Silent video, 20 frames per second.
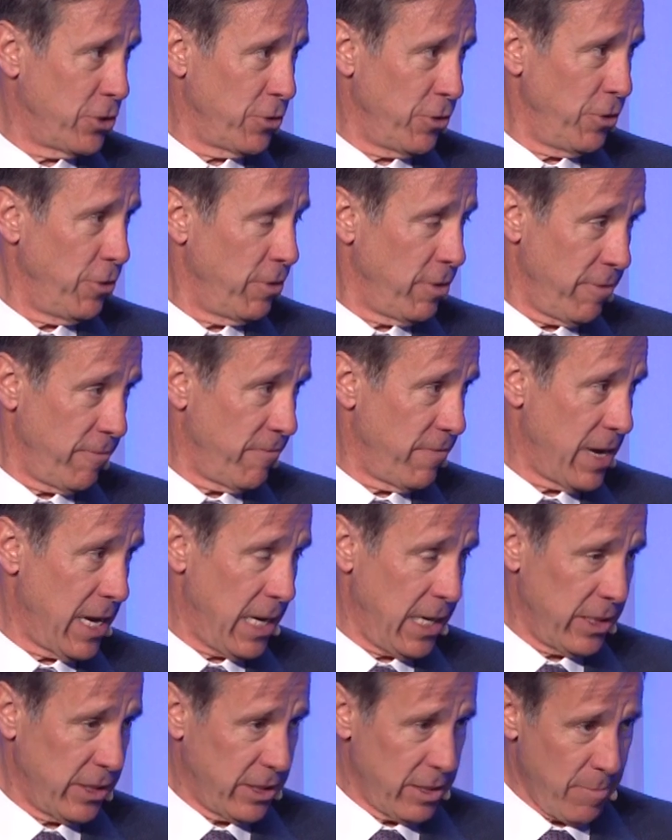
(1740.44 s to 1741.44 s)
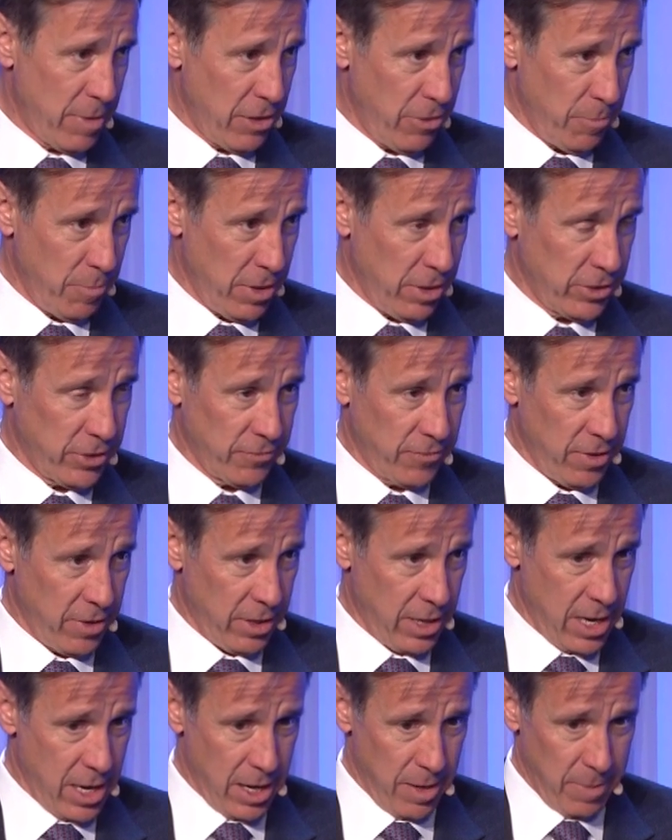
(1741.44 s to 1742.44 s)
or you can find in some other parts of our
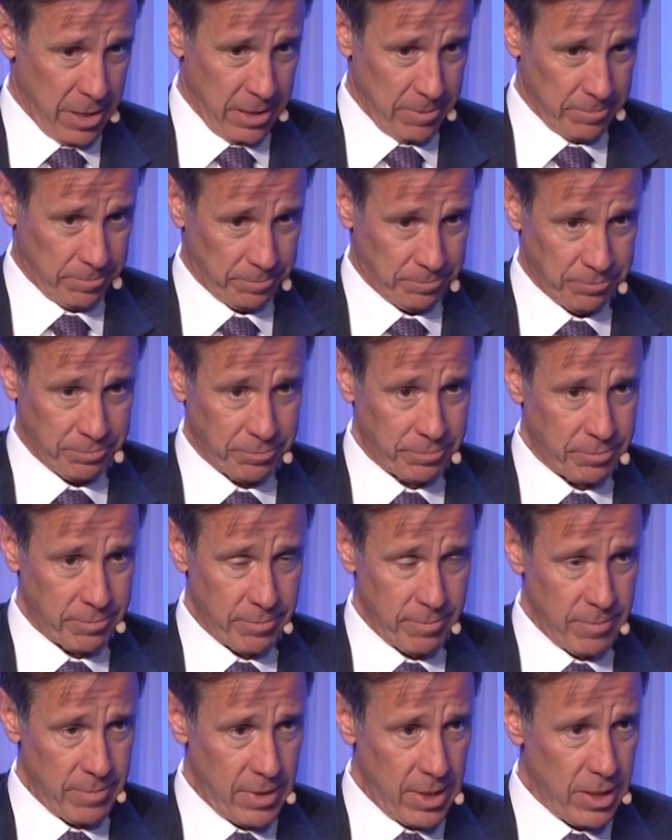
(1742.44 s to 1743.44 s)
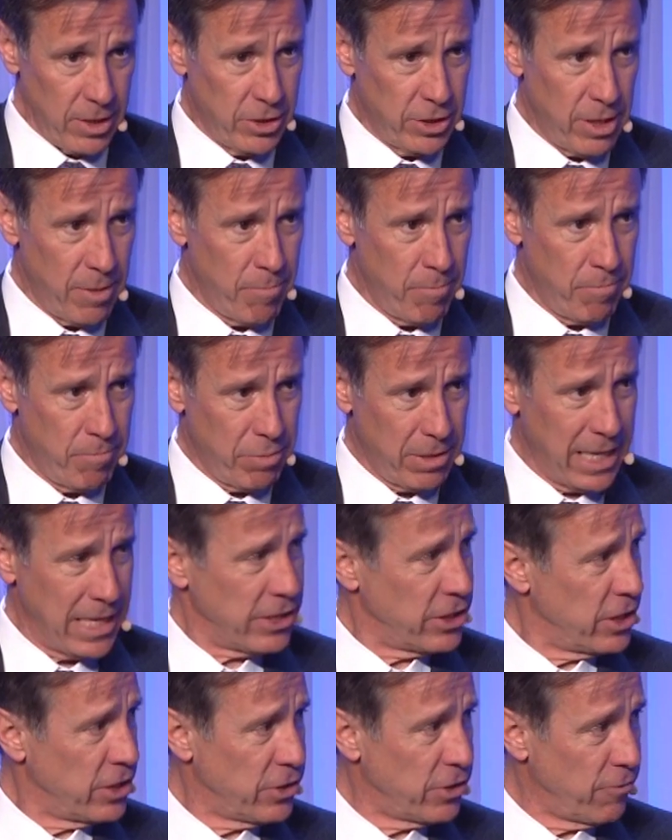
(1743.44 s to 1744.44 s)
economy some
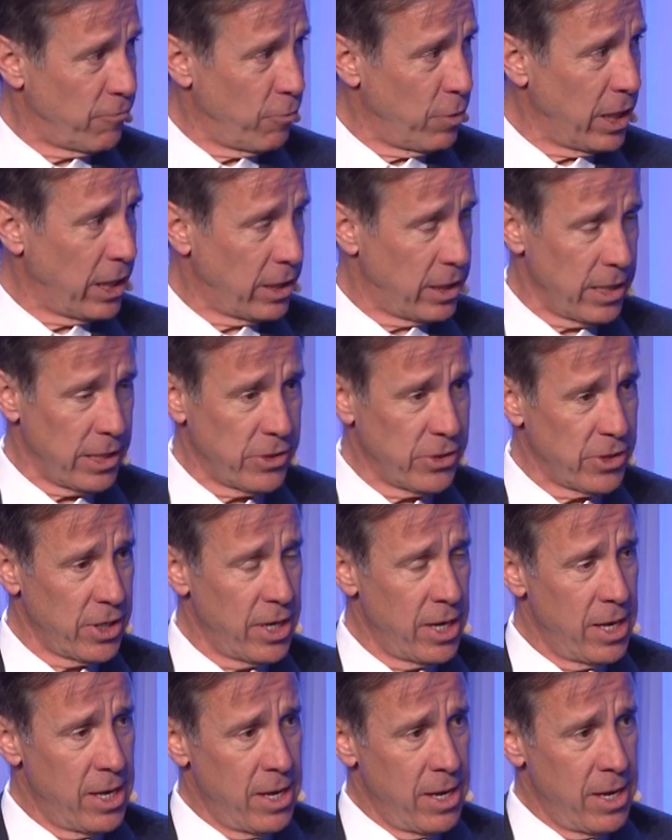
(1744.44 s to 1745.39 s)
places of weakness.